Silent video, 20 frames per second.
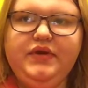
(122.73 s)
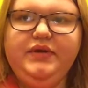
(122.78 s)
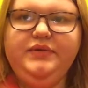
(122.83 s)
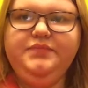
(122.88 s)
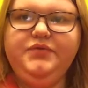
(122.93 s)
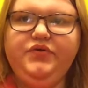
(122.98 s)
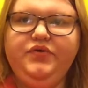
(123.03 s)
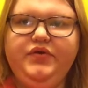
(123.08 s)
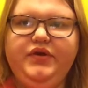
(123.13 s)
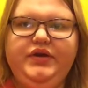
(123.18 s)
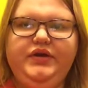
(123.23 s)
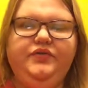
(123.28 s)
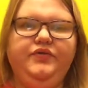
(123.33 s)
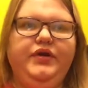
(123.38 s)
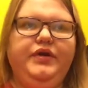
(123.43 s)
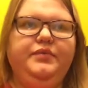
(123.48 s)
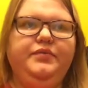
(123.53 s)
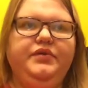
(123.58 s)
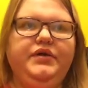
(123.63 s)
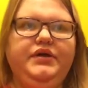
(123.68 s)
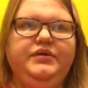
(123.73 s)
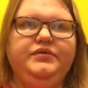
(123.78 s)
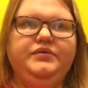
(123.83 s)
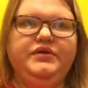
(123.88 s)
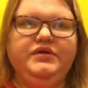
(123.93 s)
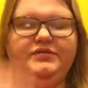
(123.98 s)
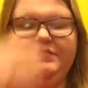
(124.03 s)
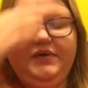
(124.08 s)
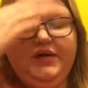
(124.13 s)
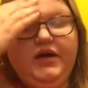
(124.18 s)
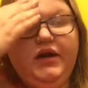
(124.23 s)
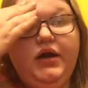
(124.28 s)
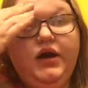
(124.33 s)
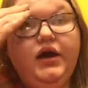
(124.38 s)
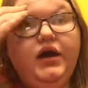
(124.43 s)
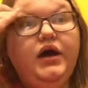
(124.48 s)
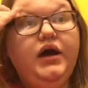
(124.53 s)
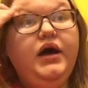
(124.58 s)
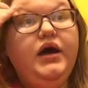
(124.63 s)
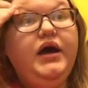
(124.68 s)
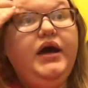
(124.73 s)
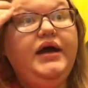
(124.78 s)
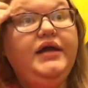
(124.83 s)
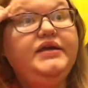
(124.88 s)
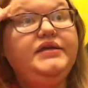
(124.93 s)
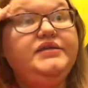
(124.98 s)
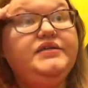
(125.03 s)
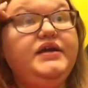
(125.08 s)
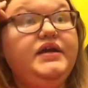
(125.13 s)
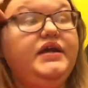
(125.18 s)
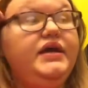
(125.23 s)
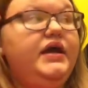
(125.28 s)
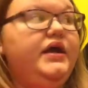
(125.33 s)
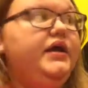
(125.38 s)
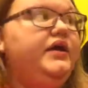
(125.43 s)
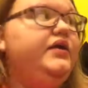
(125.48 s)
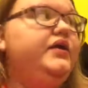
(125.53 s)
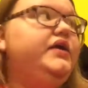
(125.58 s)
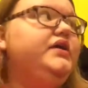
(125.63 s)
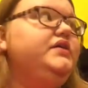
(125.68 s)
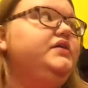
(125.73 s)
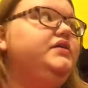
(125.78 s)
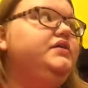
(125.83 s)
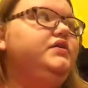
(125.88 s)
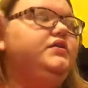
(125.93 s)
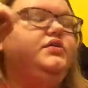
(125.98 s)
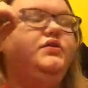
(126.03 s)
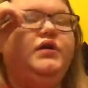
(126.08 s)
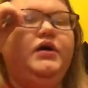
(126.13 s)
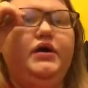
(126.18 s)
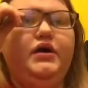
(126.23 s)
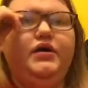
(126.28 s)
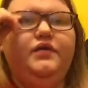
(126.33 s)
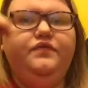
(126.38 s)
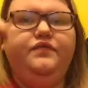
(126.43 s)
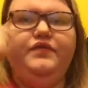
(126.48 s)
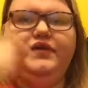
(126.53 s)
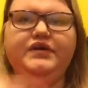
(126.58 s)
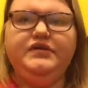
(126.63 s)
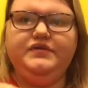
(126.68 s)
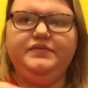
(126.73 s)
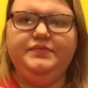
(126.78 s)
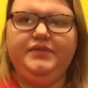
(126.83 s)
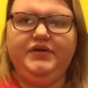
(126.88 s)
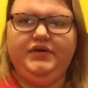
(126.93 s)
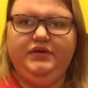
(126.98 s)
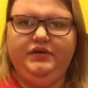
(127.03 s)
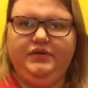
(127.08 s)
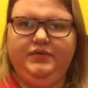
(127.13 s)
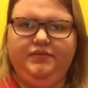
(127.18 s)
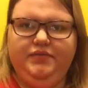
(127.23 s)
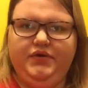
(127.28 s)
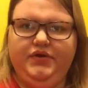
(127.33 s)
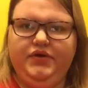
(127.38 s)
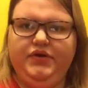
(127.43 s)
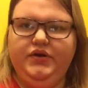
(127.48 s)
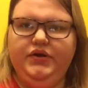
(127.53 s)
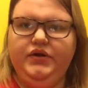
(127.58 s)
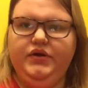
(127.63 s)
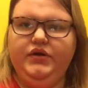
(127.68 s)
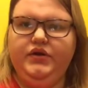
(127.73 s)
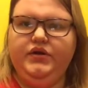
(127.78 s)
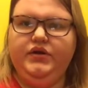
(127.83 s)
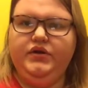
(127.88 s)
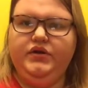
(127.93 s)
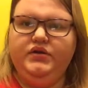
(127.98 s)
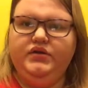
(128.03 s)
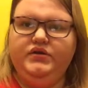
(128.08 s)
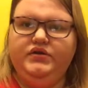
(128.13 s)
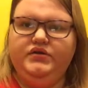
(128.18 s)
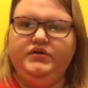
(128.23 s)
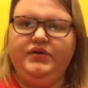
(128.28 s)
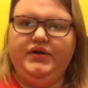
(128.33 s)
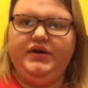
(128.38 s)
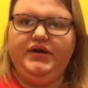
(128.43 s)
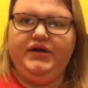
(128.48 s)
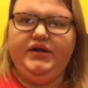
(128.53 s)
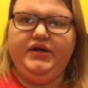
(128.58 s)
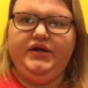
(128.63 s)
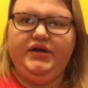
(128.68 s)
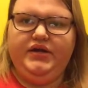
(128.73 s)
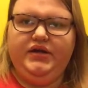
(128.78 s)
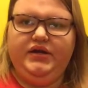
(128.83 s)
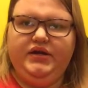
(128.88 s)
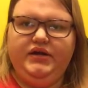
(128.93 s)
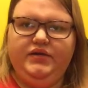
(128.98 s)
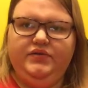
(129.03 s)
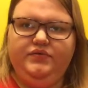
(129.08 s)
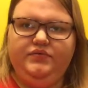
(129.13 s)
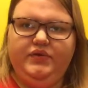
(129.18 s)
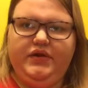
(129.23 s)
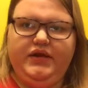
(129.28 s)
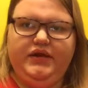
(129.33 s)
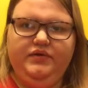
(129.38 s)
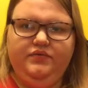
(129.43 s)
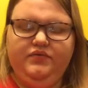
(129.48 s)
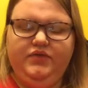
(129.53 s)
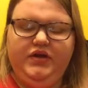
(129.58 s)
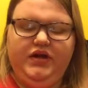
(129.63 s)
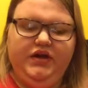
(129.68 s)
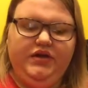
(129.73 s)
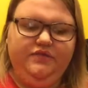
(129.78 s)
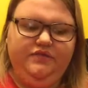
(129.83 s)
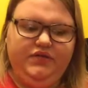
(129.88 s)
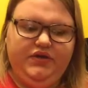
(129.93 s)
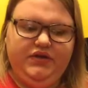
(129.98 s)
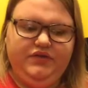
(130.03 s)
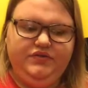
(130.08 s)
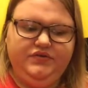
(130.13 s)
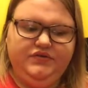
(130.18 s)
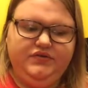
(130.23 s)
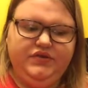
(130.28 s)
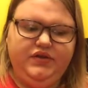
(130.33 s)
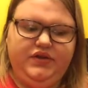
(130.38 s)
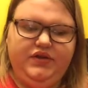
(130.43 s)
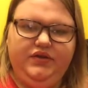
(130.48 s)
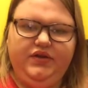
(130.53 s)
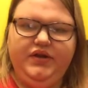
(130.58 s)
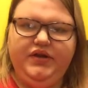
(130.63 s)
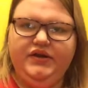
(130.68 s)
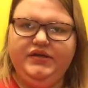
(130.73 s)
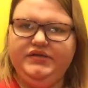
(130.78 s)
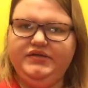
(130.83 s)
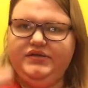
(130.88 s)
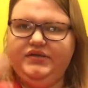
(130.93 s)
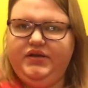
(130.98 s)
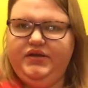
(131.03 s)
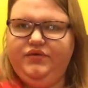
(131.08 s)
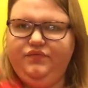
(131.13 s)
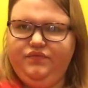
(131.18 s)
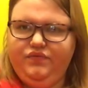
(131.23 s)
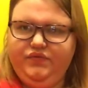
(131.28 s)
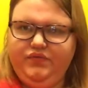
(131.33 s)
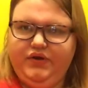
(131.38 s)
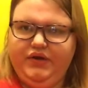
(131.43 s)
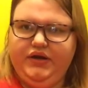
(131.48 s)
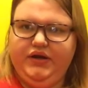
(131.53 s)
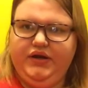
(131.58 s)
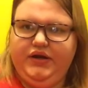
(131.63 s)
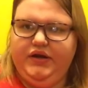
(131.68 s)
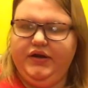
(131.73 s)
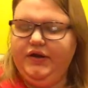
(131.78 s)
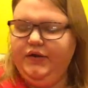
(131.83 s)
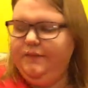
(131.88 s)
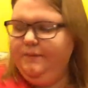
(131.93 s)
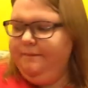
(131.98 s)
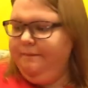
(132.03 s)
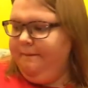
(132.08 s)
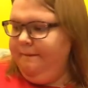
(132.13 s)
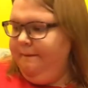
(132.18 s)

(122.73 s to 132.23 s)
I'm already rambling, that's bad. I decided I'm going to fix my computer so I can re-edit videos on there instead of on here.